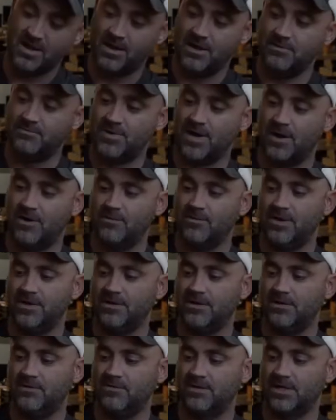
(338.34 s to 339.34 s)
about
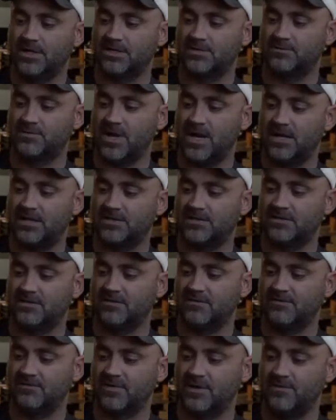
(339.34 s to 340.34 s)
what you would expect
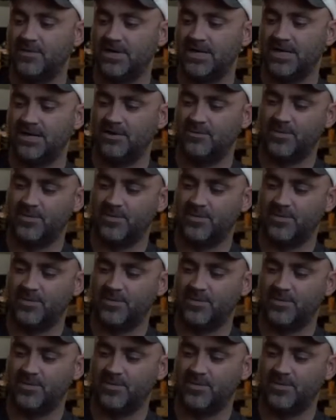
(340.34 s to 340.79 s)
from a nail